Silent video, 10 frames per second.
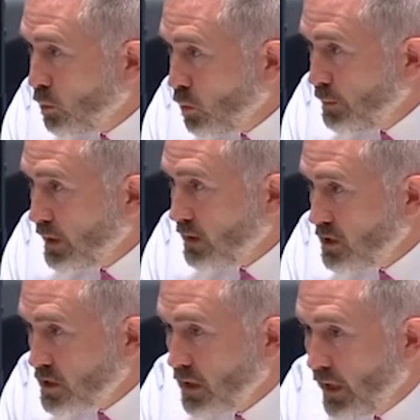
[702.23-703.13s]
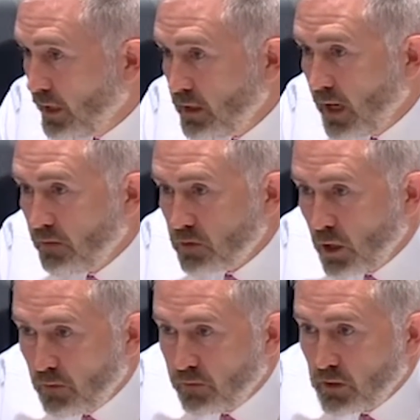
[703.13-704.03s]
would be legislated after
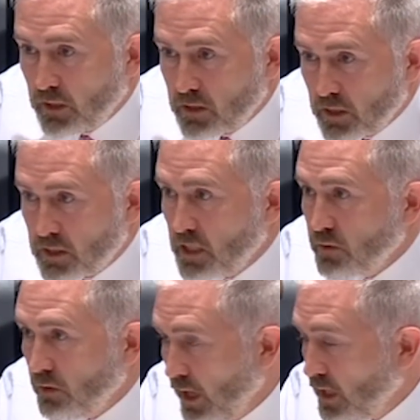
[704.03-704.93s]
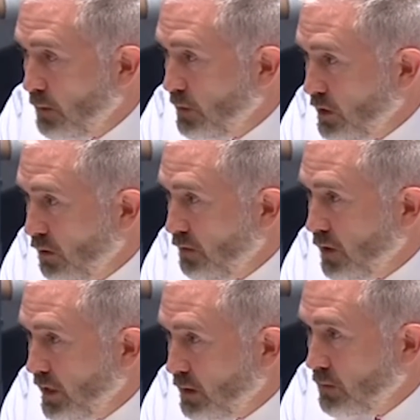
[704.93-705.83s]
hopefully a successful outcome in the
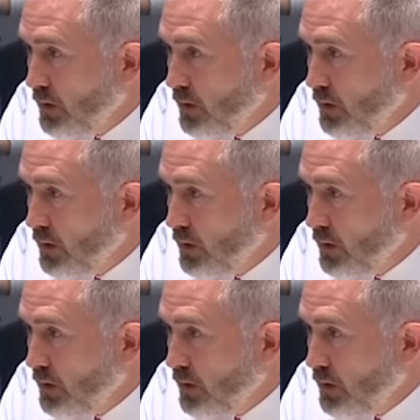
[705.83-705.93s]
referendum.